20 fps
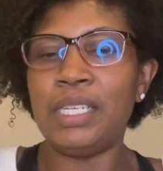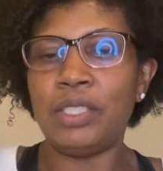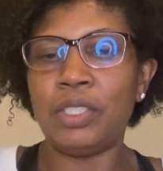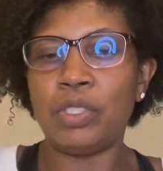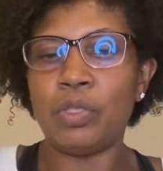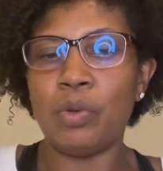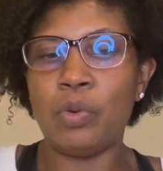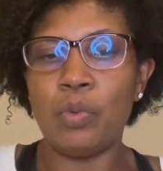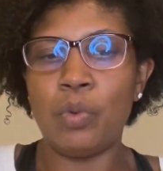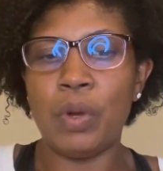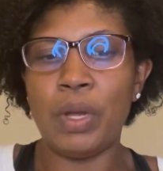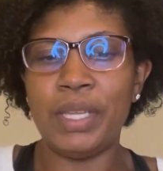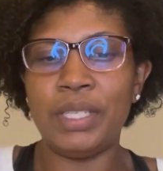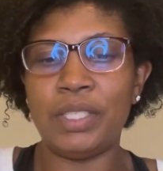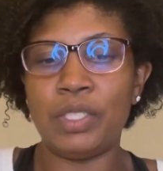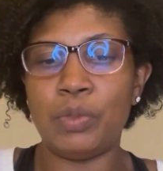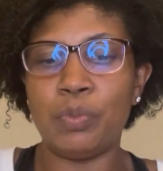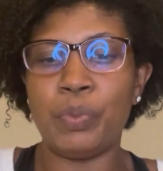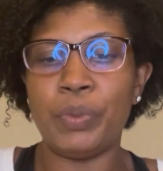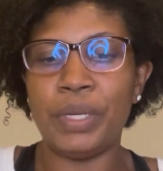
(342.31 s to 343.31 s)
So
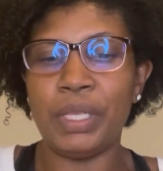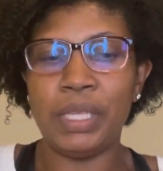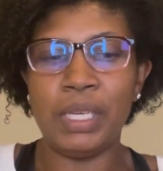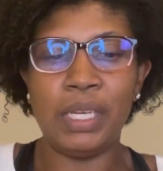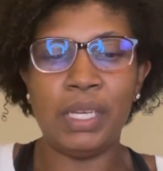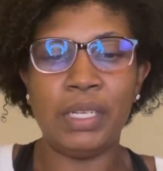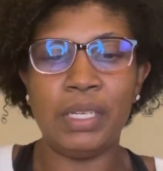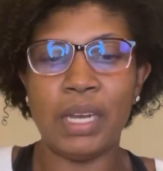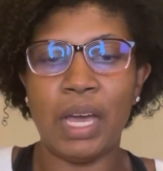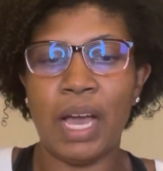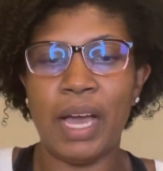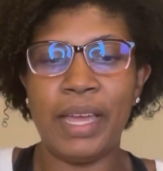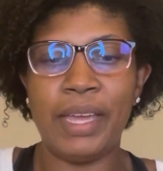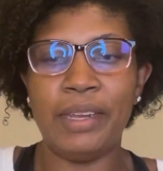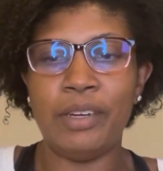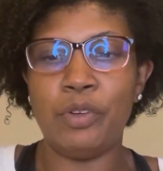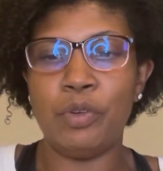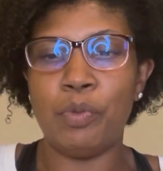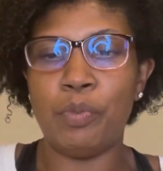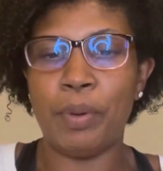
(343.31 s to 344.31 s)
it's really not a
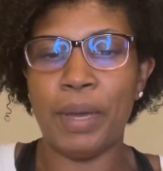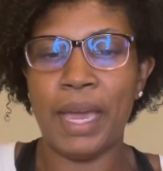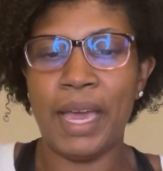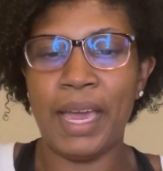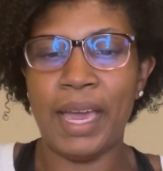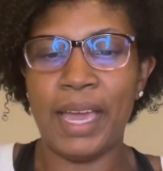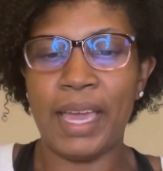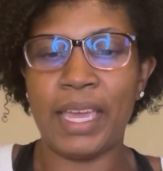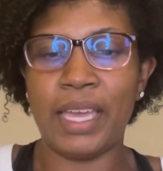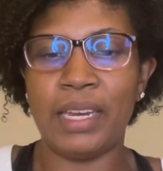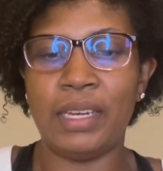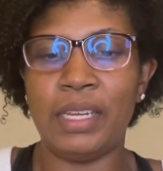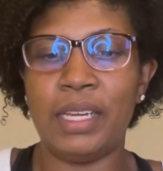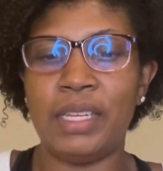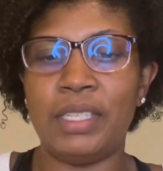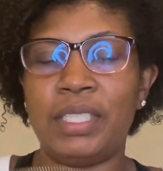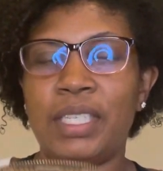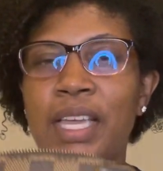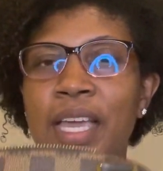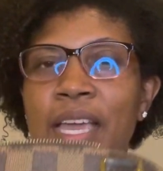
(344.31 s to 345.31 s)
new bag, and it